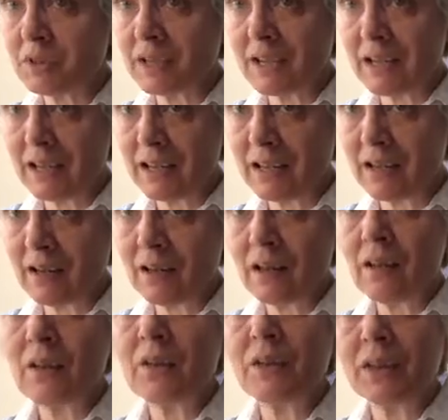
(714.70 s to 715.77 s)
hear
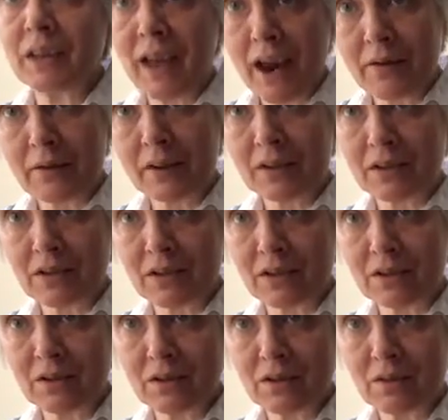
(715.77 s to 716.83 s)
the character
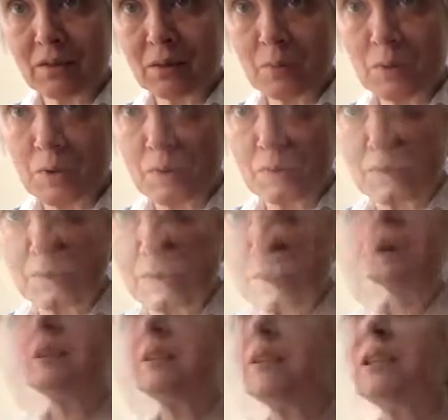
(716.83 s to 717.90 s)
of the music. And
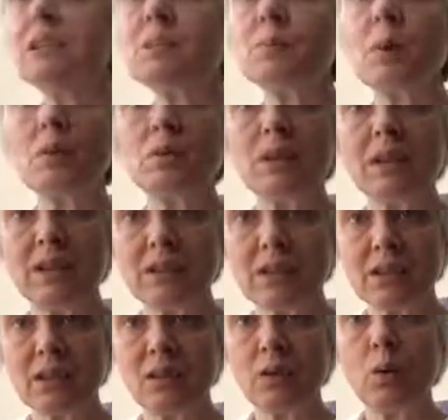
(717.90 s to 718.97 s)
here's Mona
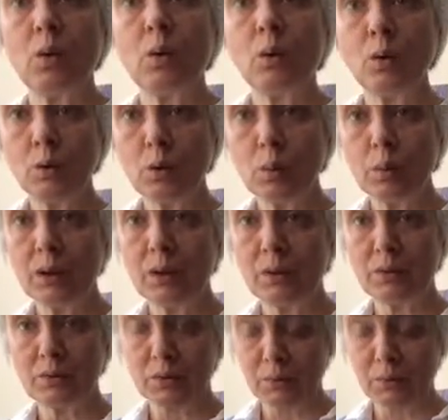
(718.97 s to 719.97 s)
Lisa all the way through.